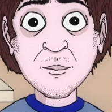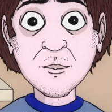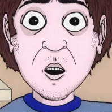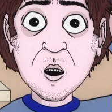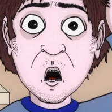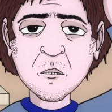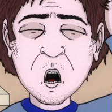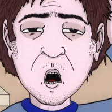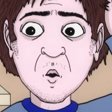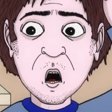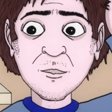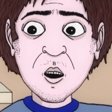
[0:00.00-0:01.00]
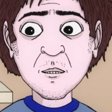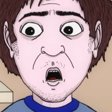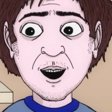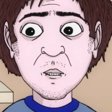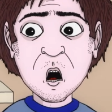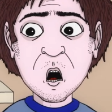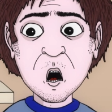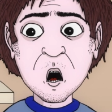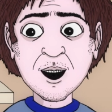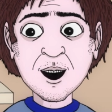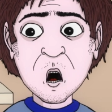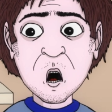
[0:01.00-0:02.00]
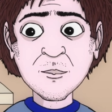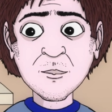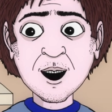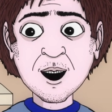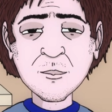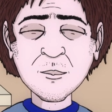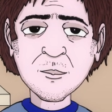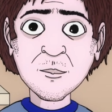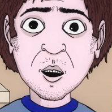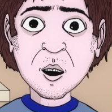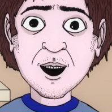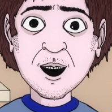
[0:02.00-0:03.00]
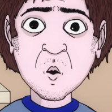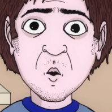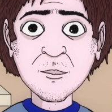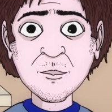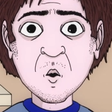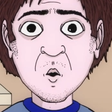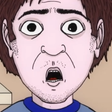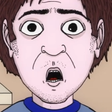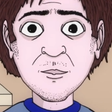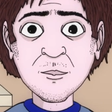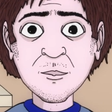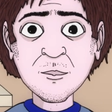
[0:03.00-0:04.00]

Yeah, I should probably go. I've got I got a pretty busy week too.